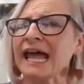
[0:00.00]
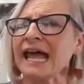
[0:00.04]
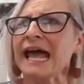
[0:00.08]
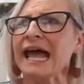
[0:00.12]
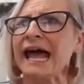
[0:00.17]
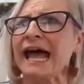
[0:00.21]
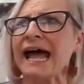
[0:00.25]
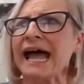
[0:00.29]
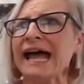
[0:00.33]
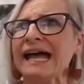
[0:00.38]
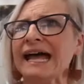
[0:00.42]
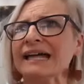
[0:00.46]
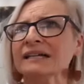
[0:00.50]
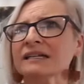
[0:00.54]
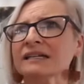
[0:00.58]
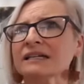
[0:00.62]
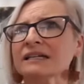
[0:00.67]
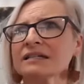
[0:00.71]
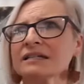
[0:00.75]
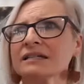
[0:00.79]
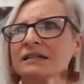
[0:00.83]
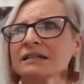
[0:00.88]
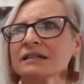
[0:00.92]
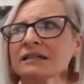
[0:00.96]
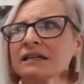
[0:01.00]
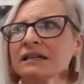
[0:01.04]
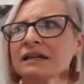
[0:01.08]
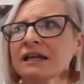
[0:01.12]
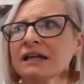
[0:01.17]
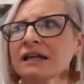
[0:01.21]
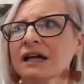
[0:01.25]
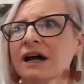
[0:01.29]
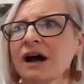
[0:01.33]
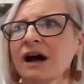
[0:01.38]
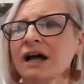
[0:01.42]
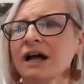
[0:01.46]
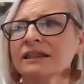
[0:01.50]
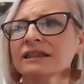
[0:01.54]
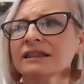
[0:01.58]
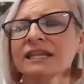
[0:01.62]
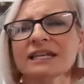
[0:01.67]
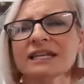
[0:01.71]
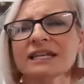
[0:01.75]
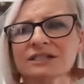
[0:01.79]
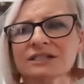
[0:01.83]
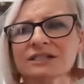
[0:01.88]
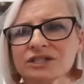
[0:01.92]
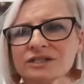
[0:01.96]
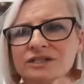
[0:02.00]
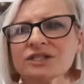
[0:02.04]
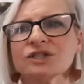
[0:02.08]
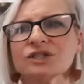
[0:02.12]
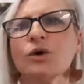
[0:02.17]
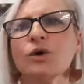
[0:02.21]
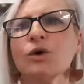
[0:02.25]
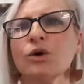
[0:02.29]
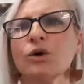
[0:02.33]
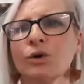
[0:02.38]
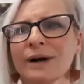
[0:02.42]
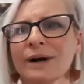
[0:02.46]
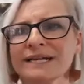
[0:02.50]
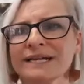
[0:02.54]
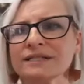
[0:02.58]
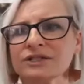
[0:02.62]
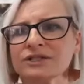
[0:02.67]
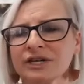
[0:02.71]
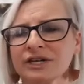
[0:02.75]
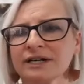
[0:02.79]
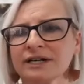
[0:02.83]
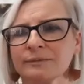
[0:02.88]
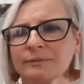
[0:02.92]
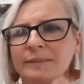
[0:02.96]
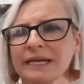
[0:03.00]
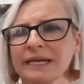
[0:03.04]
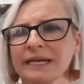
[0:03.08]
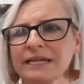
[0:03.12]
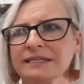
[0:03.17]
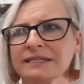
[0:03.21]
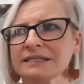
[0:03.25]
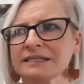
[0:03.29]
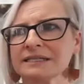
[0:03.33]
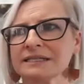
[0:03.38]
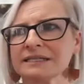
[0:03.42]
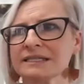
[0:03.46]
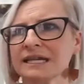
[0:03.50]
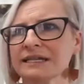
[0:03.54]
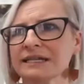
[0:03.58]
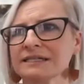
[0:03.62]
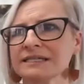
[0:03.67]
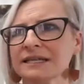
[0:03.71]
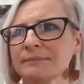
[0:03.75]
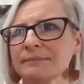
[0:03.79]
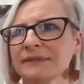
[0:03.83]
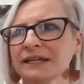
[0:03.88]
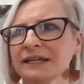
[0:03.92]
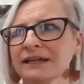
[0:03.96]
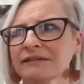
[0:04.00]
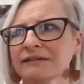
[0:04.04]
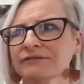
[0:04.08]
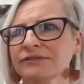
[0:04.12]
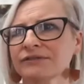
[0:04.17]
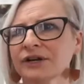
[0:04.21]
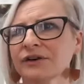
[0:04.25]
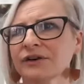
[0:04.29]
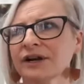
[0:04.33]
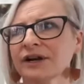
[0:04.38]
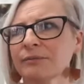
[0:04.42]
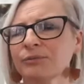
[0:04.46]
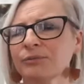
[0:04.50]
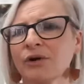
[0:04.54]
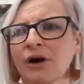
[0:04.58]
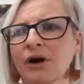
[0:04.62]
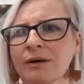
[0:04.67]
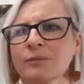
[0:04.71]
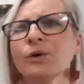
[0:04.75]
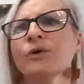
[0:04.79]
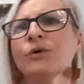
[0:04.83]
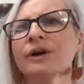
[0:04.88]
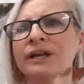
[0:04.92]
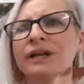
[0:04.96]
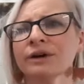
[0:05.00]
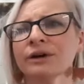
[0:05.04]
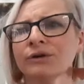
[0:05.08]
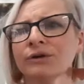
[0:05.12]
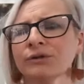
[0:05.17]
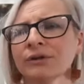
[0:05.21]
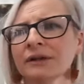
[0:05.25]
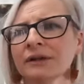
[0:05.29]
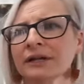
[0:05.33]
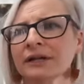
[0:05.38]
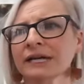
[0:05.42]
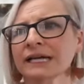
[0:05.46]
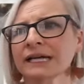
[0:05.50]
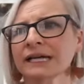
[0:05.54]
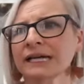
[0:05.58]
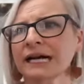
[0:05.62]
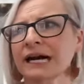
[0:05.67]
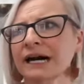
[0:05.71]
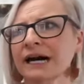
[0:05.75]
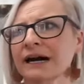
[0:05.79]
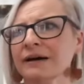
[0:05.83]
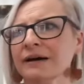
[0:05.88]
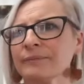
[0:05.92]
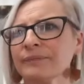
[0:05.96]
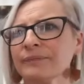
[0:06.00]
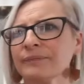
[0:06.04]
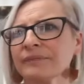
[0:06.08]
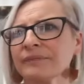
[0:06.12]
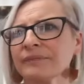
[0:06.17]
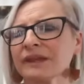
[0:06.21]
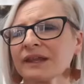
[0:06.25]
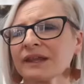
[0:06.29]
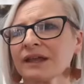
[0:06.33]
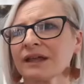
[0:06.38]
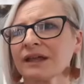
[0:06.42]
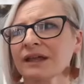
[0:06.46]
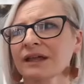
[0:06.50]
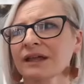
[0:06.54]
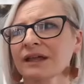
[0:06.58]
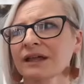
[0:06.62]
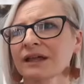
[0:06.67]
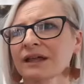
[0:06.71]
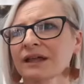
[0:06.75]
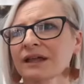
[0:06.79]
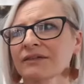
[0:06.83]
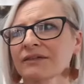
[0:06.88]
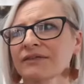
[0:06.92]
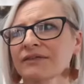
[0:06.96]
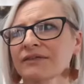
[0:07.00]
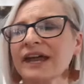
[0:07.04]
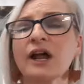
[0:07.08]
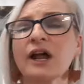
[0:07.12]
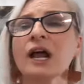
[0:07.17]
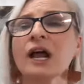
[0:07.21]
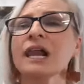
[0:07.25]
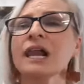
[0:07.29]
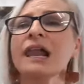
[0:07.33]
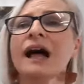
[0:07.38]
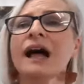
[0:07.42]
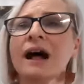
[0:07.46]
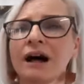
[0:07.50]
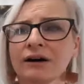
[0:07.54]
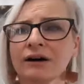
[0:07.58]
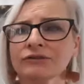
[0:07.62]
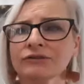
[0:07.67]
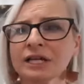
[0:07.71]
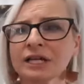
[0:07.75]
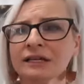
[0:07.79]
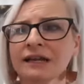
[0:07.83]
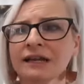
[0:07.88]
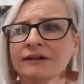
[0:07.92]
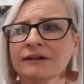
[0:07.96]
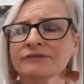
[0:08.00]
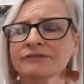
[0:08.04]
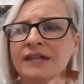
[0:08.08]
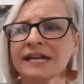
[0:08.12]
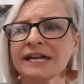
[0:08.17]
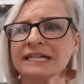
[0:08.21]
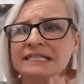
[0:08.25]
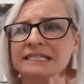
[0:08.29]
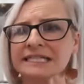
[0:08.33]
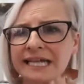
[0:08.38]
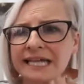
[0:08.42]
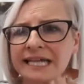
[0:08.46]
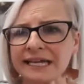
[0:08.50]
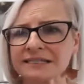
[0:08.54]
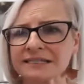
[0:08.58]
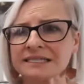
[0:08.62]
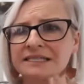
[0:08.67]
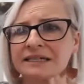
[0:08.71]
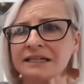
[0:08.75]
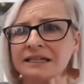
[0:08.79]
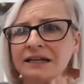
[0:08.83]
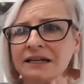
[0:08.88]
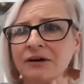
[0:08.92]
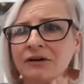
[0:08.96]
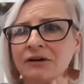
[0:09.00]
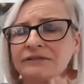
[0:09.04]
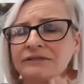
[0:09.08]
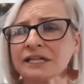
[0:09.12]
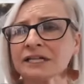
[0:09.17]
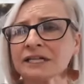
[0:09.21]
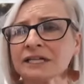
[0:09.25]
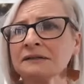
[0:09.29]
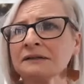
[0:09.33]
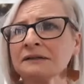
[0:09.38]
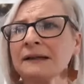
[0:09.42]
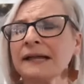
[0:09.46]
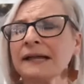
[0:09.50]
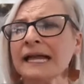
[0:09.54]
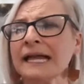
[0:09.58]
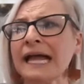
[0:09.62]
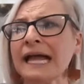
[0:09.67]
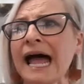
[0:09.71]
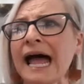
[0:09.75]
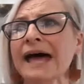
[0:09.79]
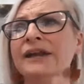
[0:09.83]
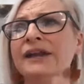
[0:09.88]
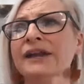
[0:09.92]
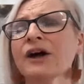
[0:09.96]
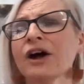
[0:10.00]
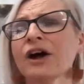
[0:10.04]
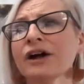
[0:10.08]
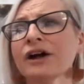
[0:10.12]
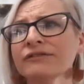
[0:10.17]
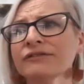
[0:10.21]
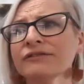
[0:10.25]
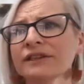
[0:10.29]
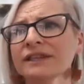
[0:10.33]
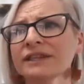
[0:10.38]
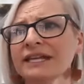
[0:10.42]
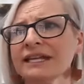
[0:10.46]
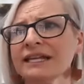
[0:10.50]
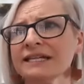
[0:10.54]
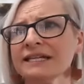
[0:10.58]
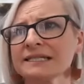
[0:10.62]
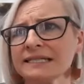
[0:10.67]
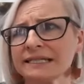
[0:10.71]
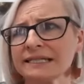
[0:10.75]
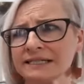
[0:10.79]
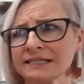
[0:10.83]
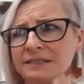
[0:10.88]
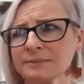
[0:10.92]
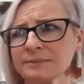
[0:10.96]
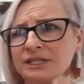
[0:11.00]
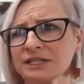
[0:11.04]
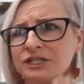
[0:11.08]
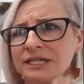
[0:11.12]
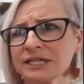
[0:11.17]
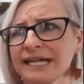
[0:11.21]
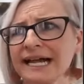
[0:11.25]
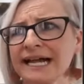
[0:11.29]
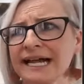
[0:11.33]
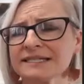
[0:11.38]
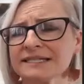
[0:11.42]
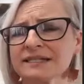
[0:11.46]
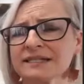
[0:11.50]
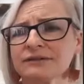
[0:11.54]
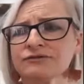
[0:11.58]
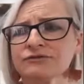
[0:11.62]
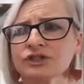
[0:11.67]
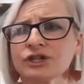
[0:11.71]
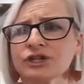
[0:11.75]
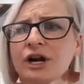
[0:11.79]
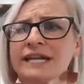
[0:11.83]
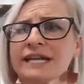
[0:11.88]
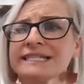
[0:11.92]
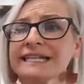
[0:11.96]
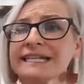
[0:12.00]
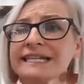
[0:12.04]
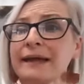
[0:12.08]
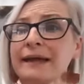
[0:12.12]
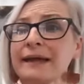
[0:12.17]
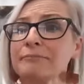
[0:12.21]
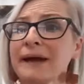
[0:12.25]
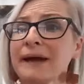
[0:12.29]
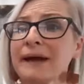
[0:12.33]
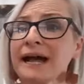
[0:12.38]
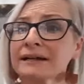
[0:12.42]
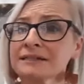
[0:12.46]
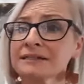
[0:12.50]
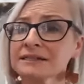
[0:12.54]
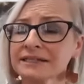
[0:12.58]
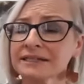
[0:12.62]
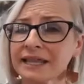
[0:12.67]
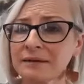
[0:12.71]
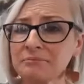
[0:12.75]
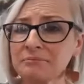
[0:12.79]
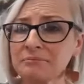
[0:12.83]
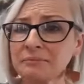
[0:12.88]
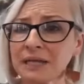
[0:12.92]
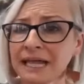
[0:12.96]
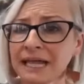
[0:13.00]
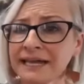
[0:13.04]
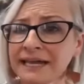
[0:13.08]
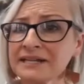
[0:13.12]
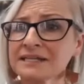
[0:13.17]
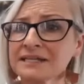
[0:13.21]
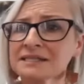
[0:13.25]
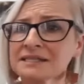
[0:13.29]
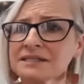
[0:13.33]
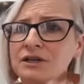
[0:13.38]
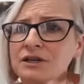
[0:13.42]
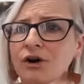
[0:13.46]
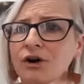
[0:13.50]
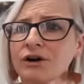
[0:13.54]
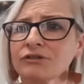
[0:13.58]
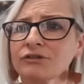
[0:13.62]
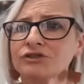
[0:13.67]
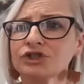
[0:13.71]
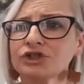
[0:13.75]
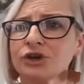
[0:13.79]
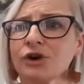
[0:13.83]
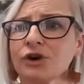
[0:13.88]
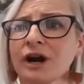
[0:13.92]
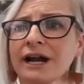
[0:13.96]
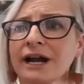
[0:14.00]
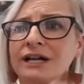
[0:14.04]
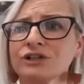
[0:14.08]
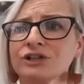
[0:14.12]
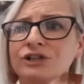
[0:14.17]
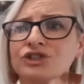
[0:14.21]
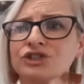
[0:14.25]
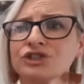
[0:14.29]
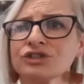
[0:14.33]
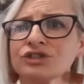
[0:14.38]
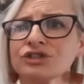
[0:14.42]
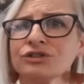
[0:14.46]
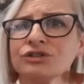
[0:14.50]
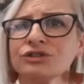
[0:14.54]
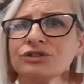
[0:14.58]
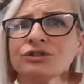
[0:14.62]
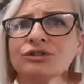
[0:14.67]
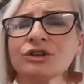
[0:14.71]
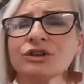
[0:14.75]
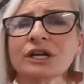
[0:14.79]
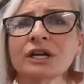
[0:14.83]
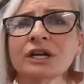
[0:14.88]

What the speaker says: and I think it just always struck me as something very primordial that I loved. I loved that intensity of it. And over the years, and especially as I've tried to get back to that place of trying to